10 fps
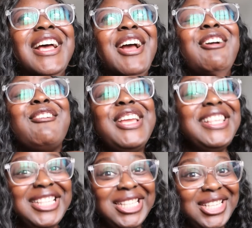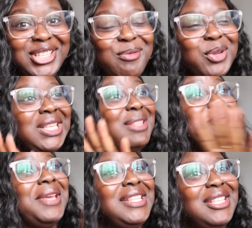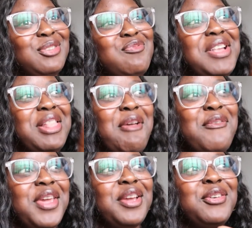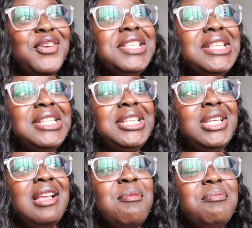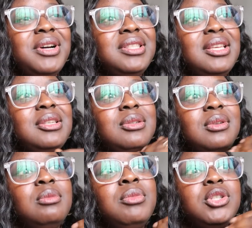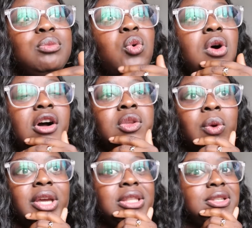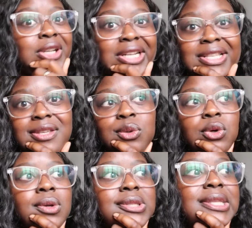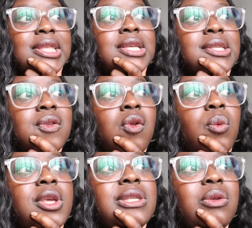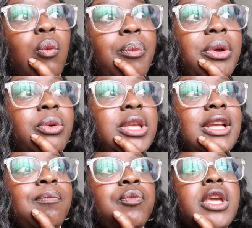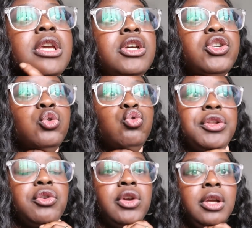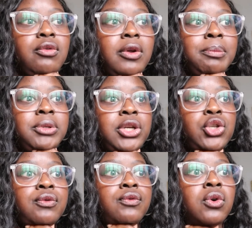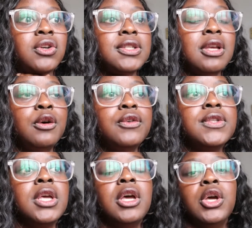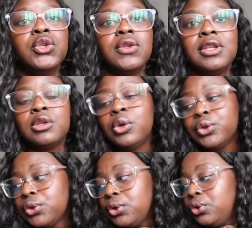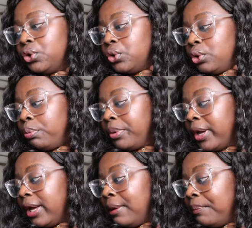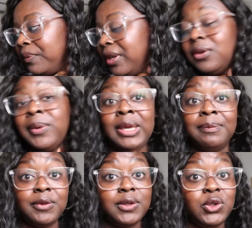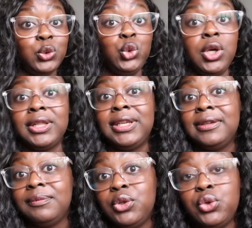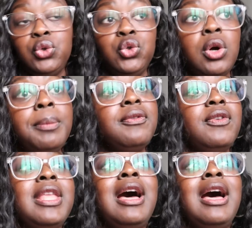a great decision. I'm going to say the best decision of my life. Yeah, a great decision, but there's so much more hard work that's going to need to go into this. You know, we're still building, still trying to create a reputation for ourselves. So there's lots to do, but um, anyway, still juggling the two jobs for